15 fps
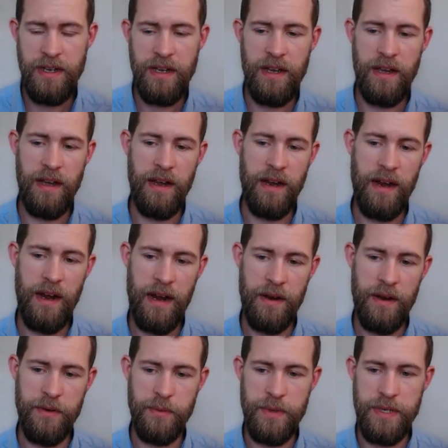how
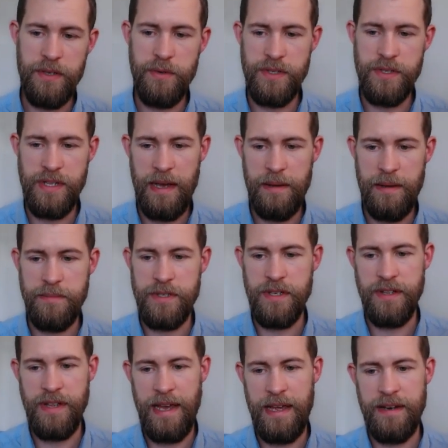do we use them to
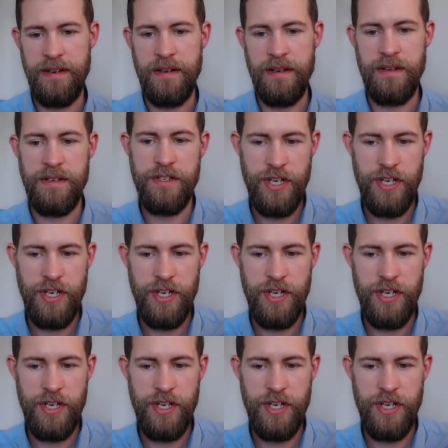then